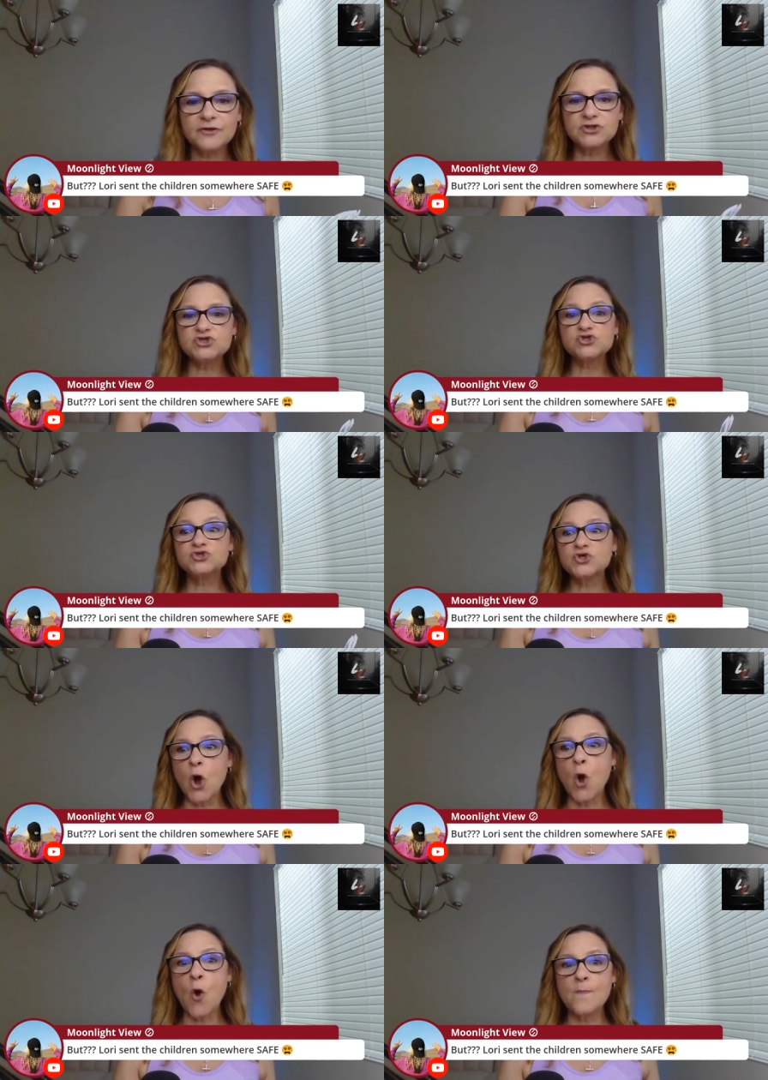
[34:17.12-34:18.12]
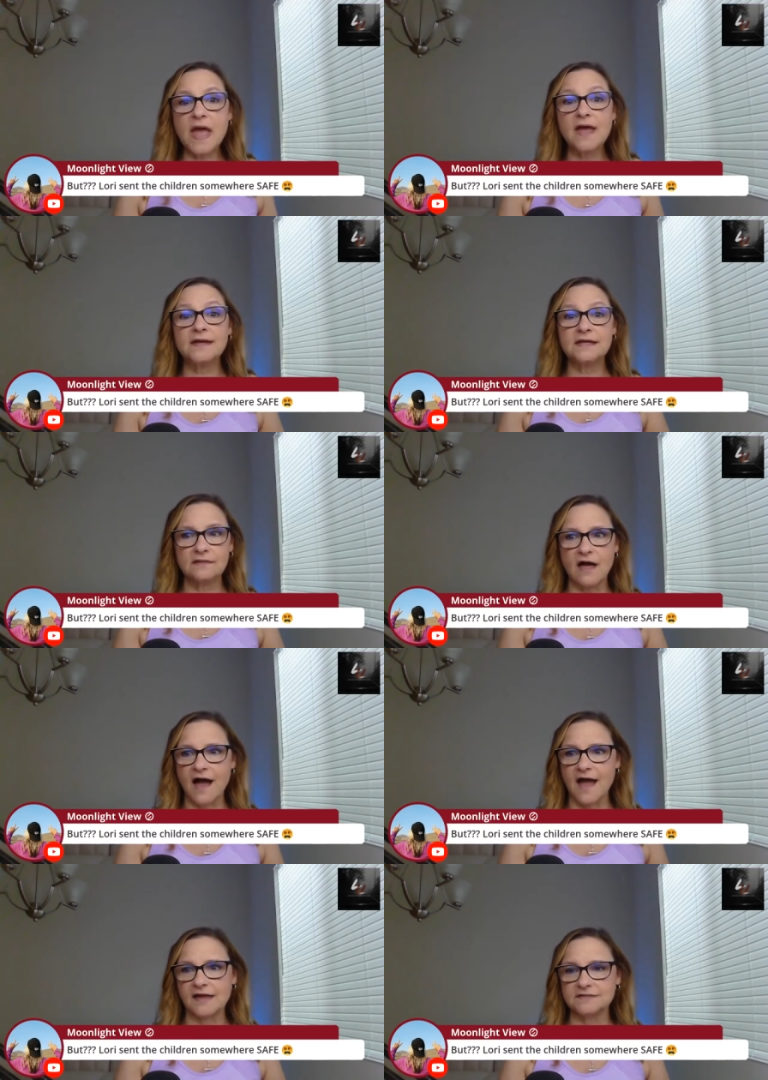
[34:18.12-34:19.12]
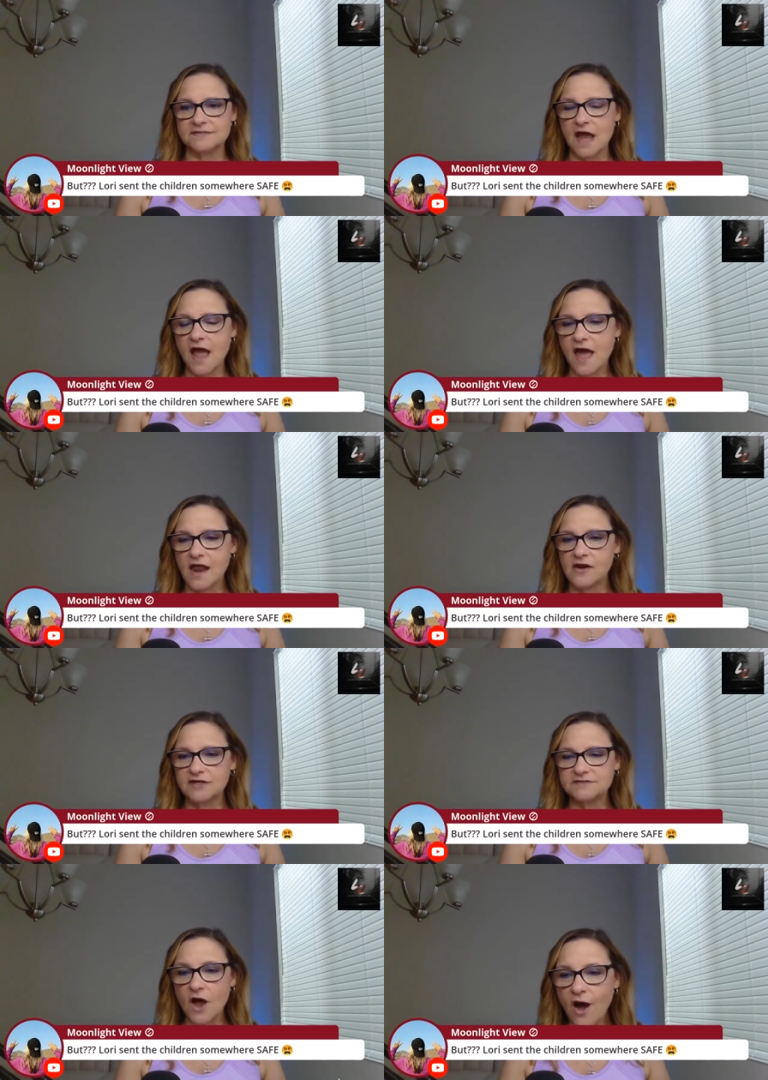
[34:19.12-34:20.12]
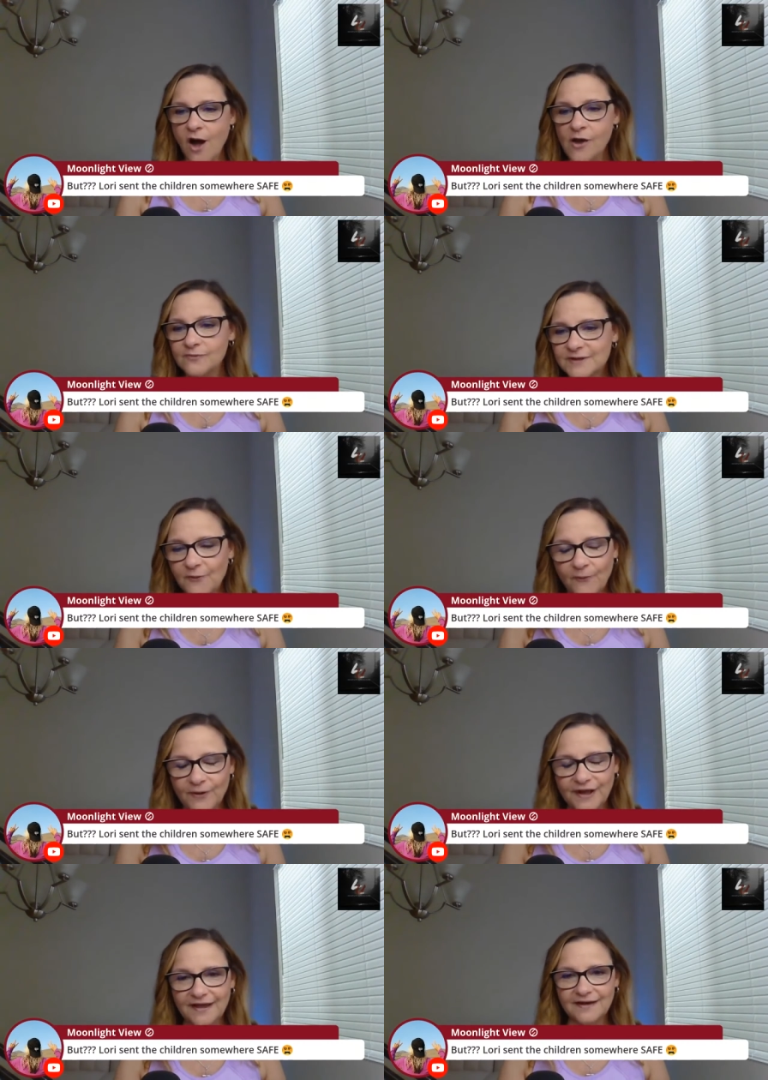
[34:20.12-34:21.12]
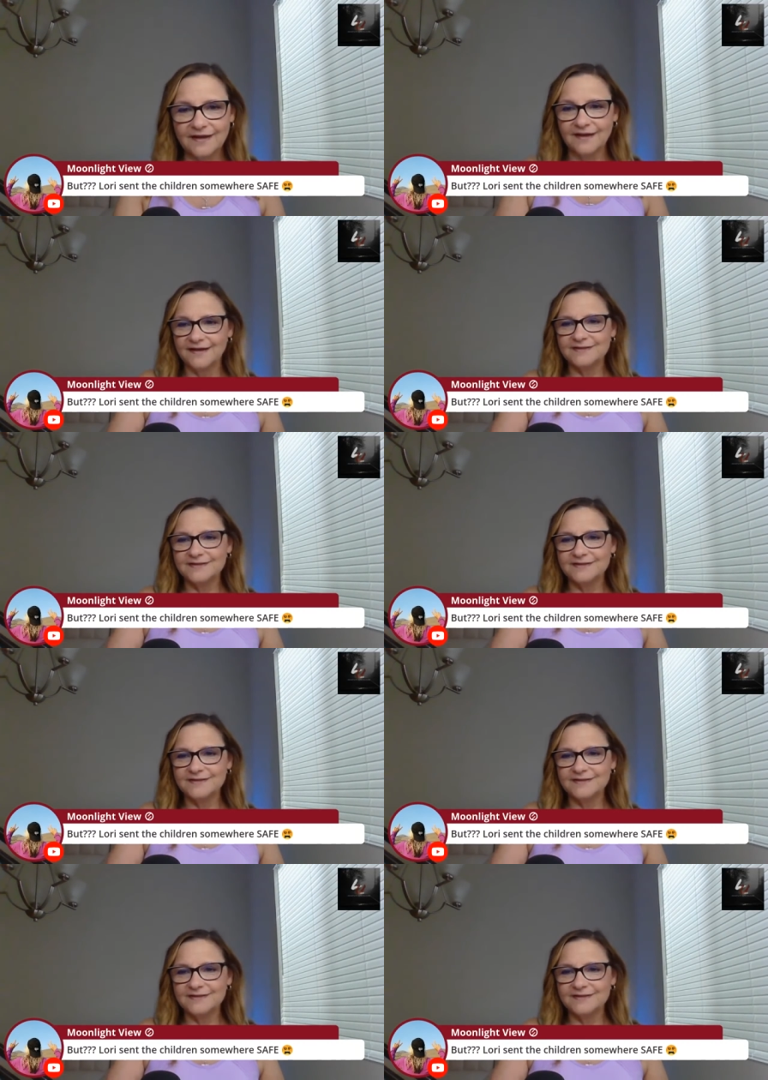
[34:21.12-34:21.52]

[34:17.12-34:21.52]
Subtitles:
There's so many lies, and it's all recorded.